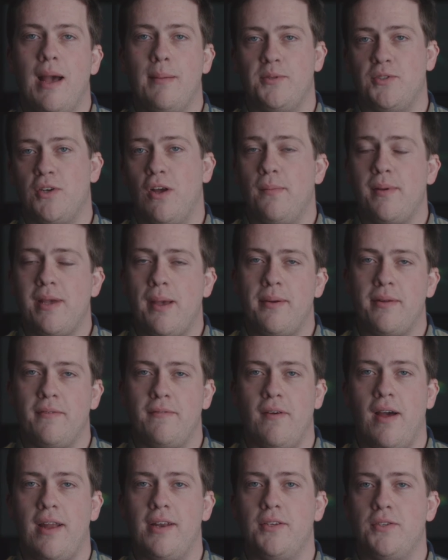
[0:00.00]
I'm sure I'll be able to
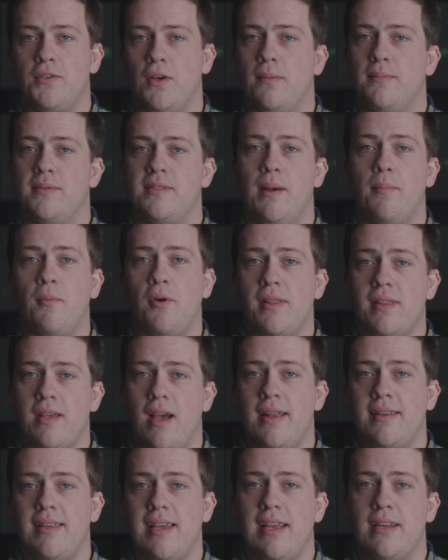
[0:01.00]
find a job somewhere in
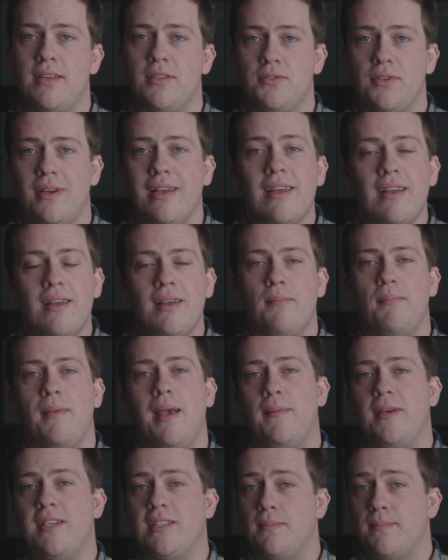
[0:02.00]
the IT industry,
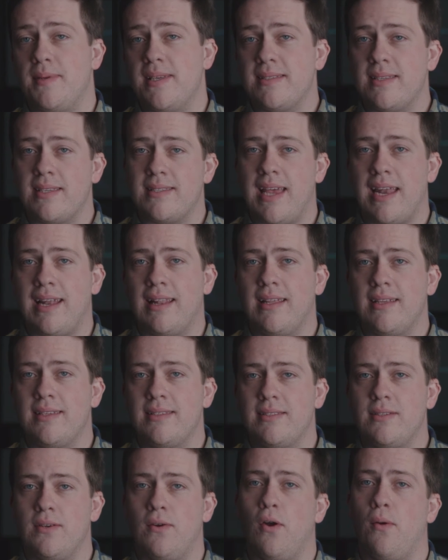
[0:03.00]
maybe as a business
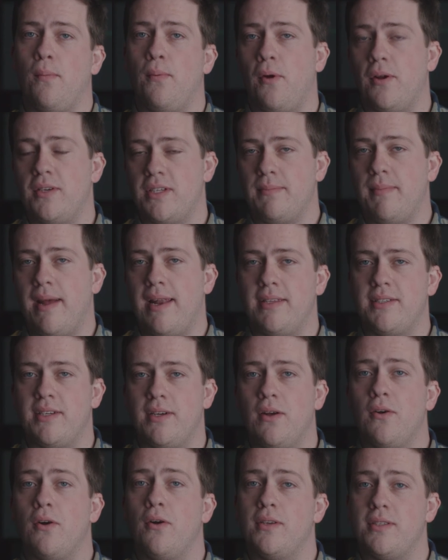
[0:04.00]
analyst or a project
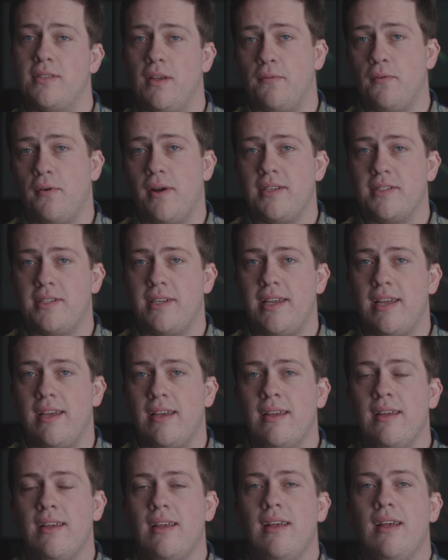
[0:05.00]
manager or a software
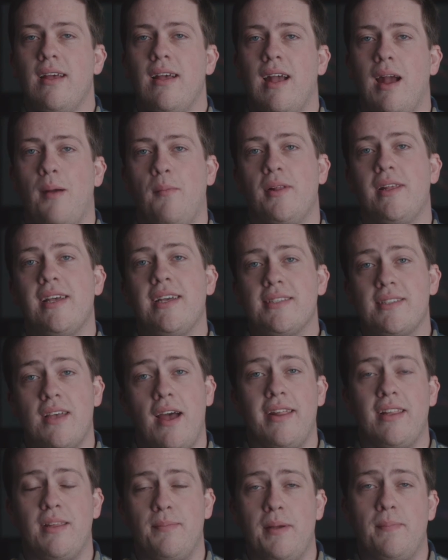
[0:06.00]
engineer. I'm really
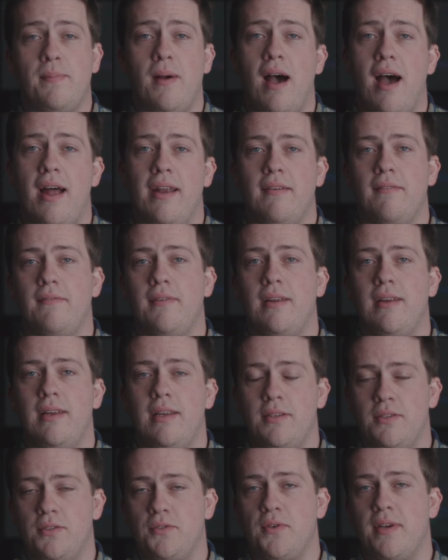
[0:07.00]
excited to be part of an
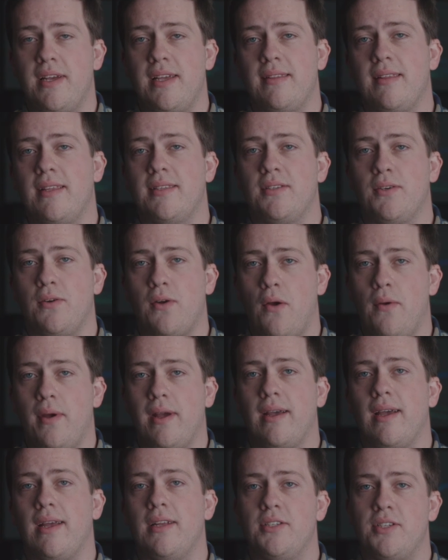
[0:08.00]
industry that's
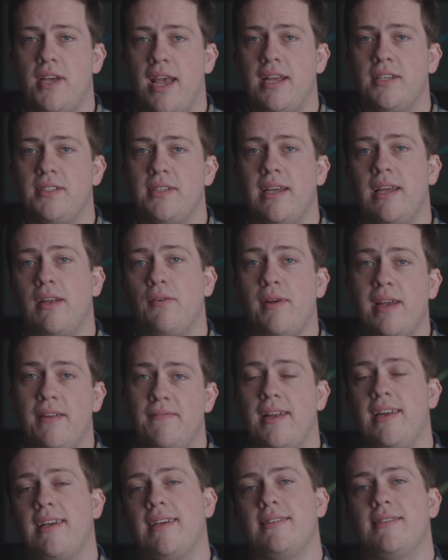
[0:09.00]
growing and changing and
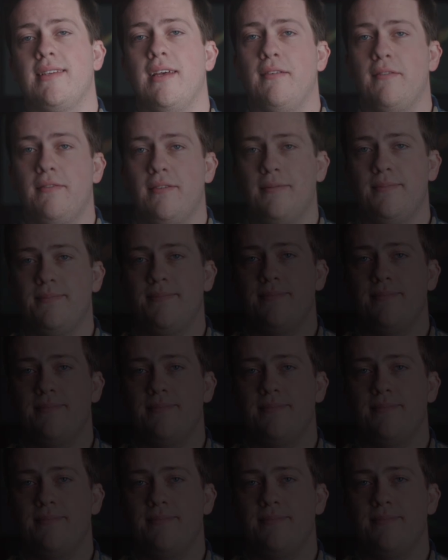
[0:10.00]
reinventing itself.